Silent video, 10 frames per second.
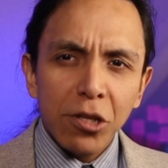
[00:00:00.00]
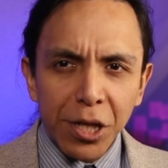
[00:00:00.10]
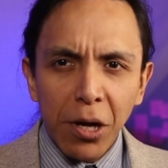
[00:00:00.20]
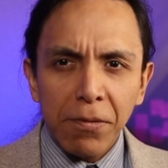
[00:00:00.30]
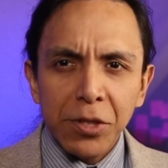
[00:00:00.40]

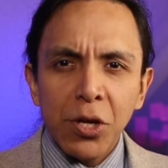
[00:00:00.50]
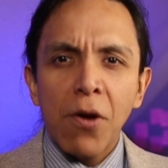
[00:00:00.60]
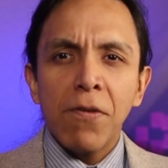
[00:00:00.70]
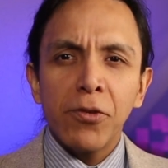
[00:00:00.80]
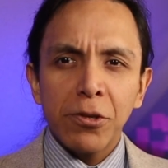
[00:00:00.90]
ourselves
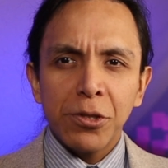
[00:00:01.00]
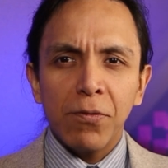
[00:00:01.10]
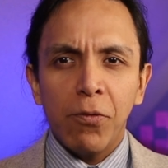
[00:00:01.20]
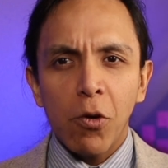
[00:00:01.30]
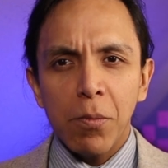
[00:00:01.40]

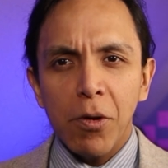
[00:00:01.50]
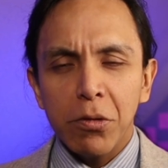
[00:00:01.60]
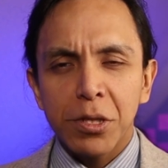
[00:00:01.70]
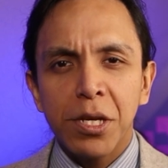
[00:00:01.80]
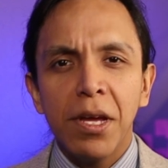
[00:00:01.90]
first and
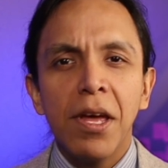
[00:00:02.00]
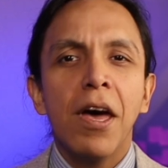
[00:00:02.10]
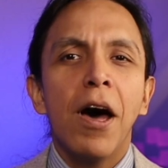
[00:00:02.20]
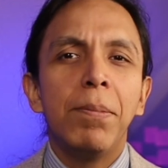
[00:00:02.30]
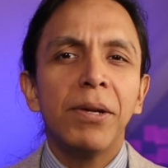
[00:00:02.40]
foremost,
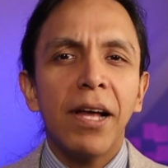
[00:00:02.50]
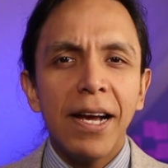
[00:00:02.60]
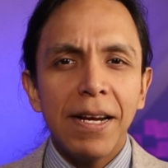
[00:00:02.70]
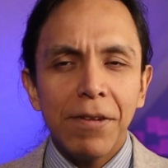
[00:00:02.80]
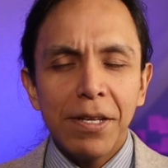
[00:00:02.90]

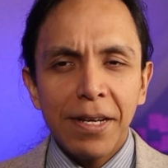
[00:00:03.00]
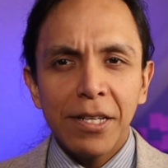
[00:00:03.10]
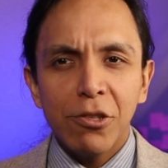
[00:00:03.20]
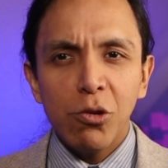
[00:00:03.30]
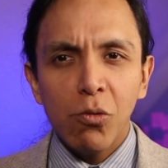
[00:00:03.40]
apply
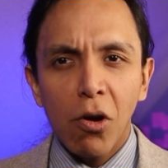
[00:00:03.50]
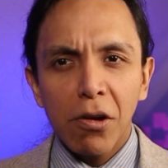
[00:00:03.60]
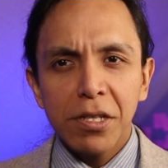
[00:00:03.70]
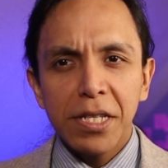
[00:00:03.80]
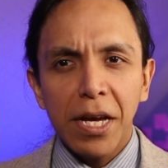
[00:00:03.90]
everything to
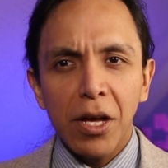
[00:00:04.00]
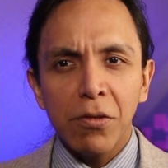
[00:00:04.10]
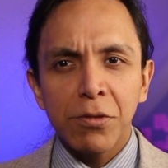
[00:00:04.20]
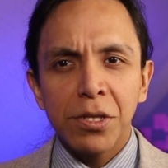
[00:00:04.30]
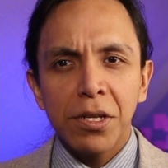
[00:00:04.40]

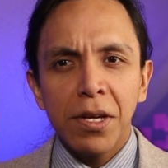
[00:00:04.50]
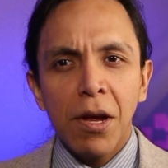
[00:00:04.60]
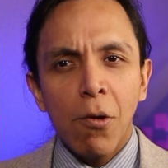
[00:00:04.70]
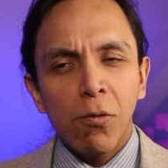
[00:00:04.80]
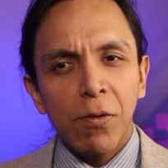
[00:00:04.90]
ourselves,
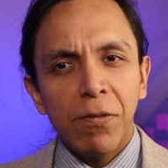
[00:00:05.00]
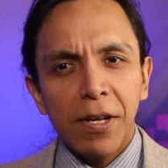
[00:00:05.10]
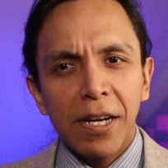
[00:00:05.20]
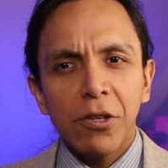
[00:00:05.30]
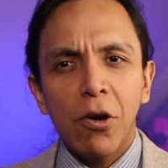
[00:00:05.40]

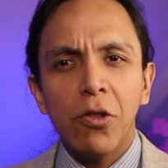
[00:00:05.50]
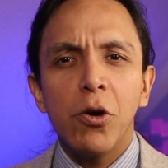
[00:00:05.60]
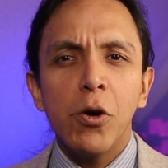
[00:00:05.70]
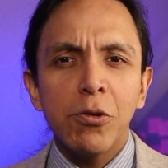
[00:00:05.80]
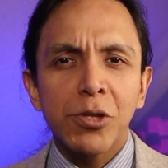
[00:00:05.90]
reflect on
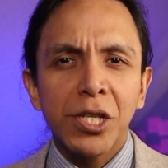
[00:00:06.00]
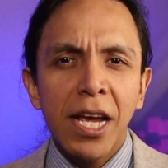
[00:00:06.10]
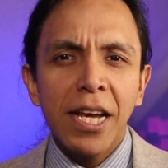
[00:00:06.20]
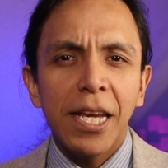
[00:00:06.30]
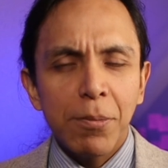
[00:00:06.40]
those,
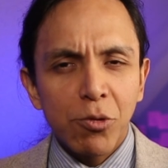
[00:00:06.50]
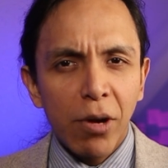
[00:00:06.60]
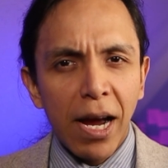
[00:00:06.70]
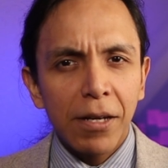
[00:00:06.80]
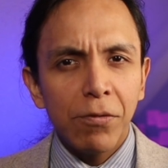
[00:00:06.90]
keep
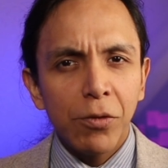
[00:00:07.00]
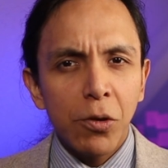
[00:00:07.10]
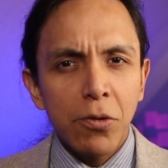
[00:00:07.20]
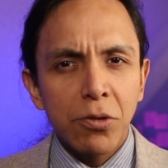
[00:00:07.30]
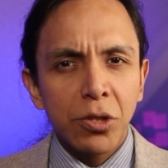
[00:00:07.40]
track of
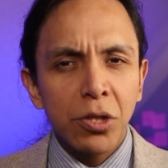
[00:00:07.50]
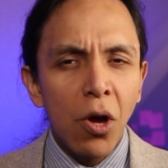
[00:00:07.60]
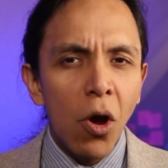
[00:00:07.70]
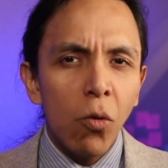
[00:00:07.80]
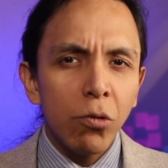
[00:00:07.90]
those,
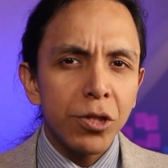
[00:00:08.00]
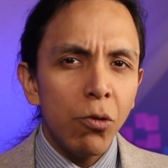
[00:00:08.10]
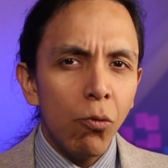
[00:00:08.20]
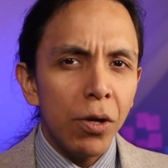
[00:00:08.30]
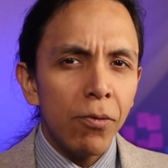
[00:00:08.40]
what's
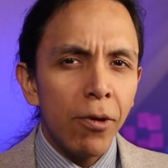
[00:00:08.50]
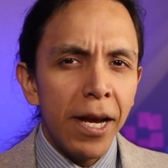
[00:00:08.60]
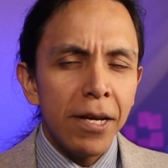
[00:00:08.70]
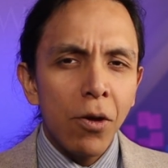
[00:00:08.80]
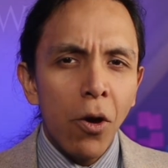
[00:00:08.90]
going
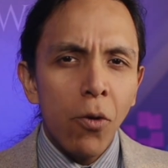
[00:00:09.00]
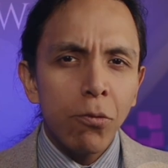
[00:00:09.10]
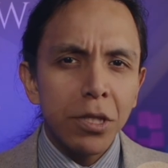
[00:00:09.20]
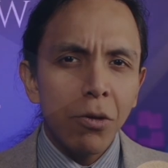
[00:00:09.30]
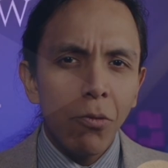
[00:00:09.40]
right,
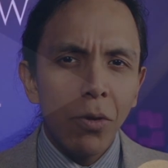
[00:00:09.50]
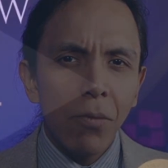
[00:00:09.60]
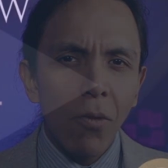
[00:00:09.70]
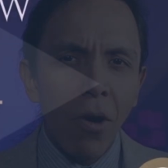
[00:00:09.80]
what's going